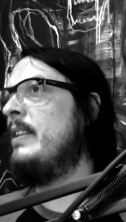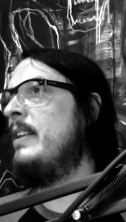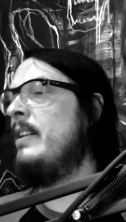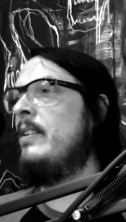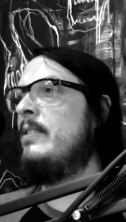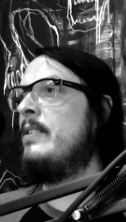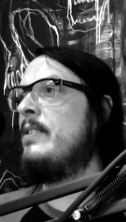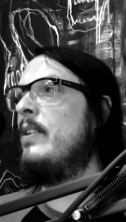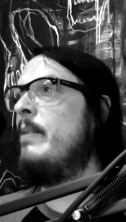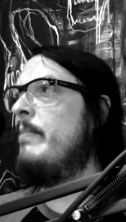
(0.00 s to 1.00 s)
And a lot of the
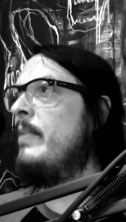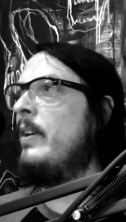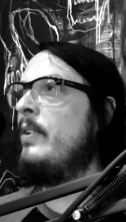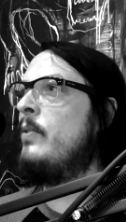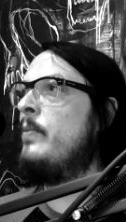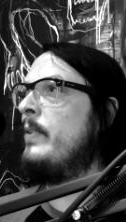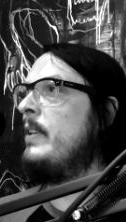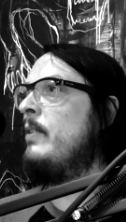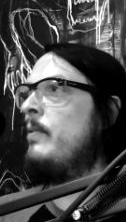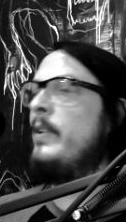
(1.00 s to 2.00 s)
time, like,
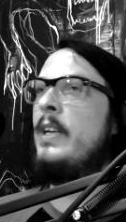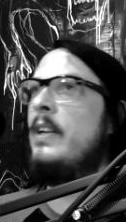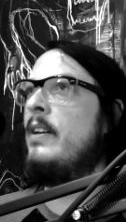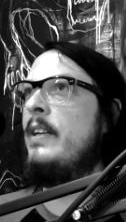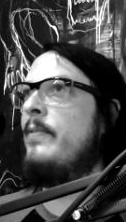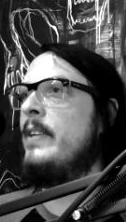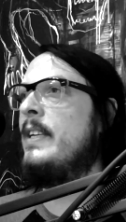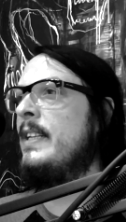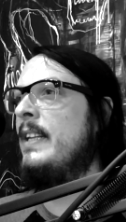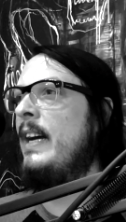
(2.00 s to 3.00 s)
you're thinking, oh, they're
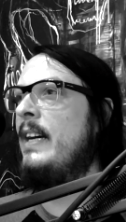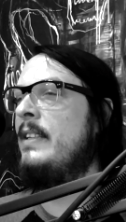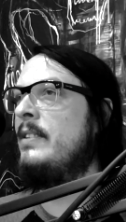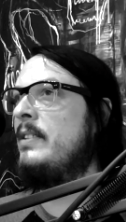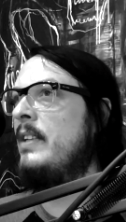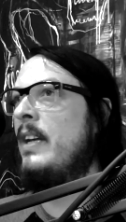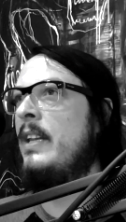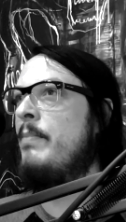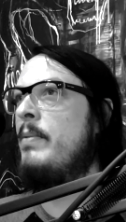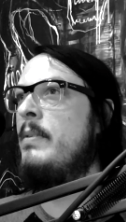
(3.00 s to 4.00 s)
thinking that, and they're
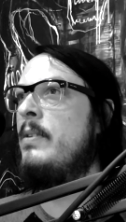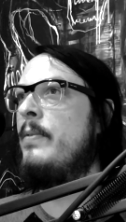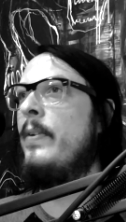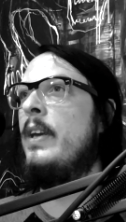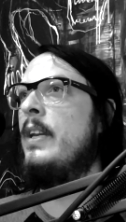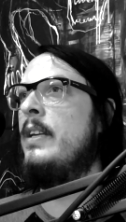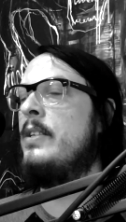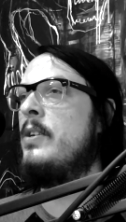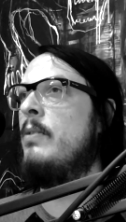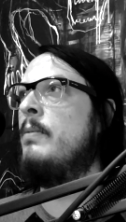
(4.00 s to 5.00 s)
probably not thinking it at
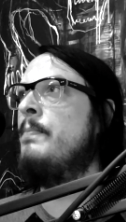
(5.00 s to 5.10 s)
all.